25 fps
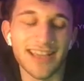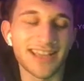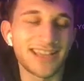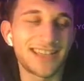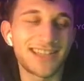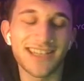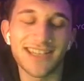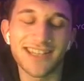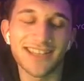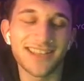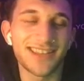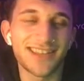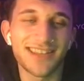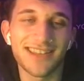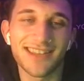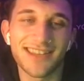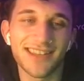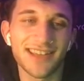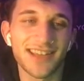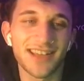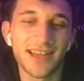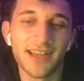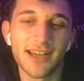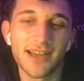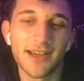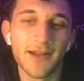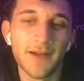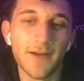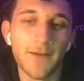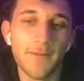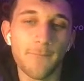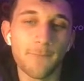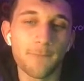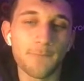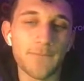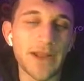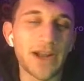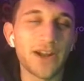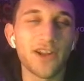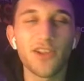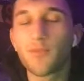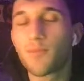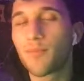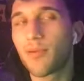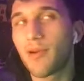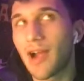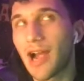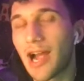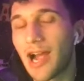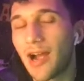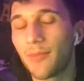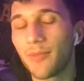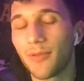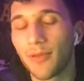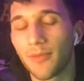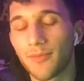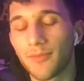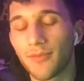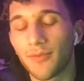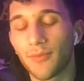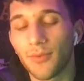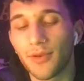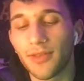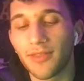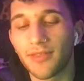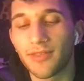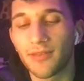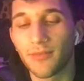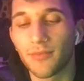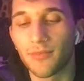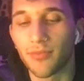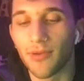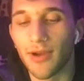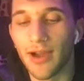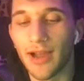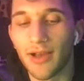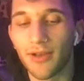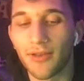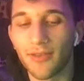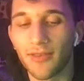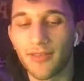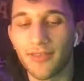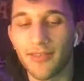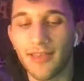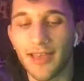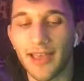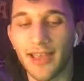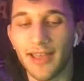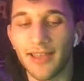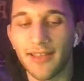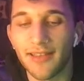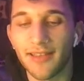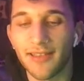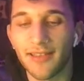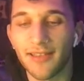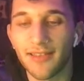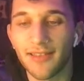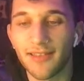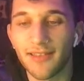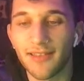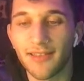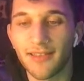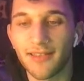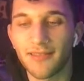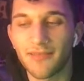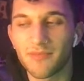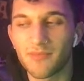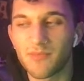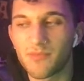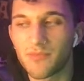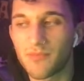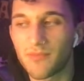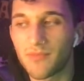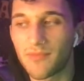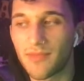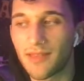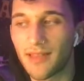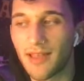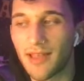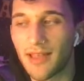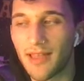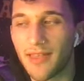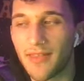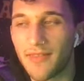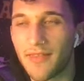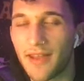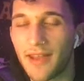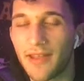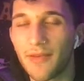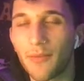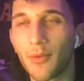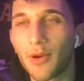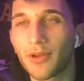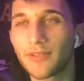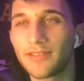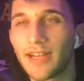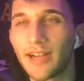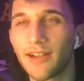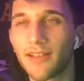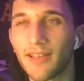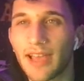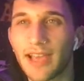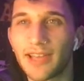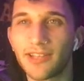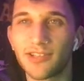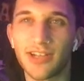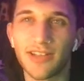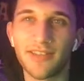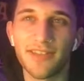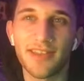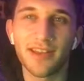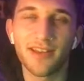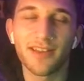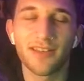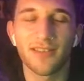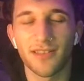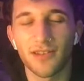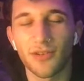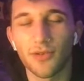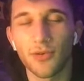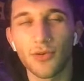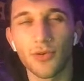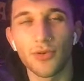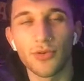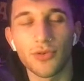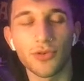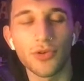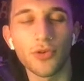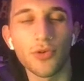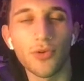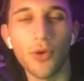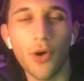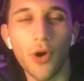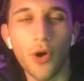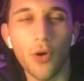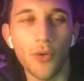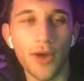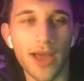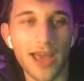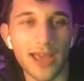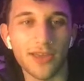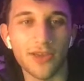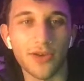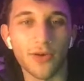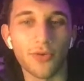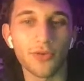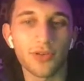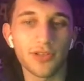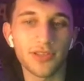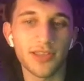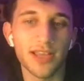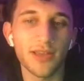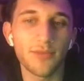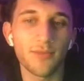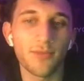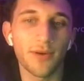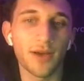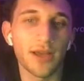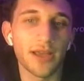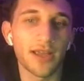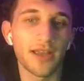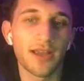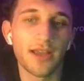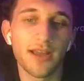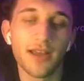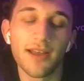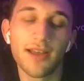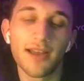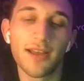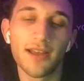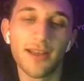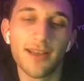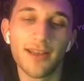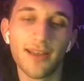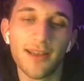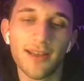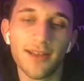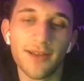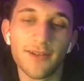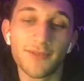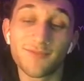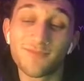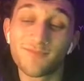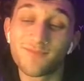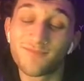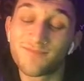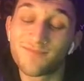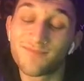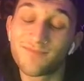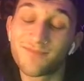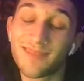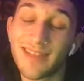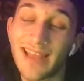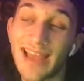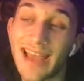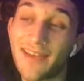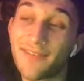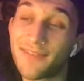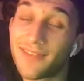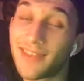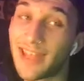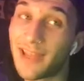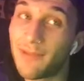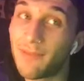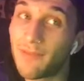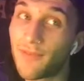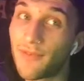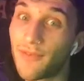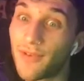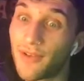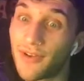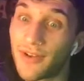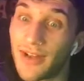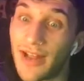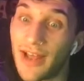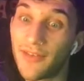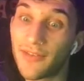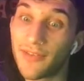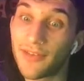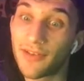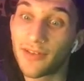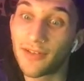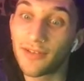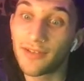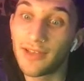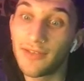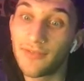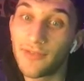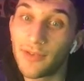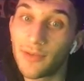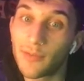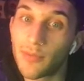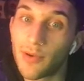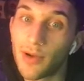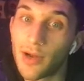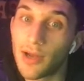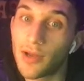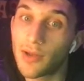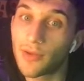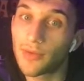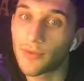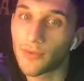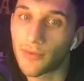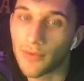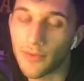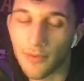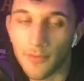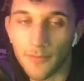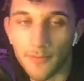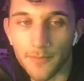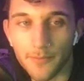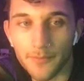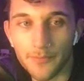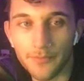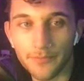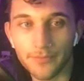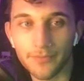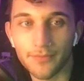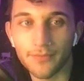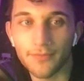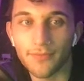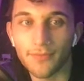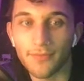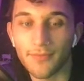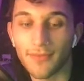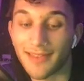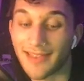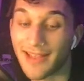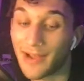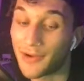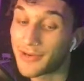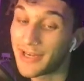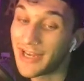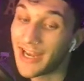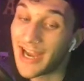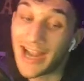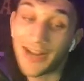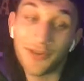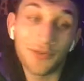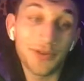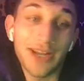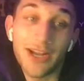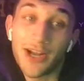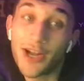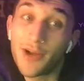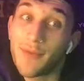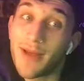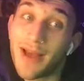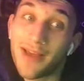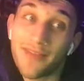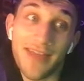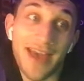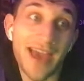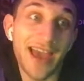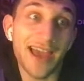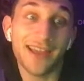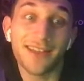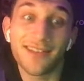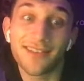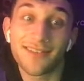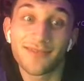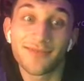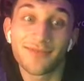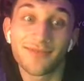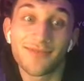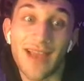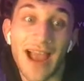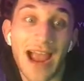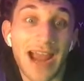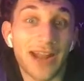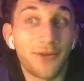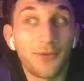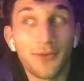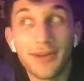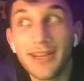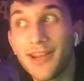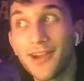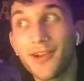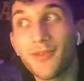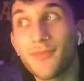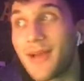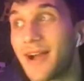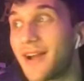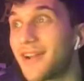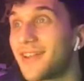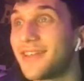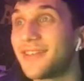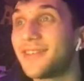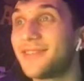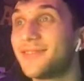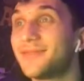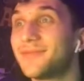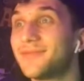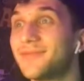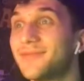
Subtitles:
It's just there's problems with the Browns that they weren't there last year. I think because of the new whole head coach thing, but have teams figured out the Cleveland Browns? I don't hear about that. I don't hear about it.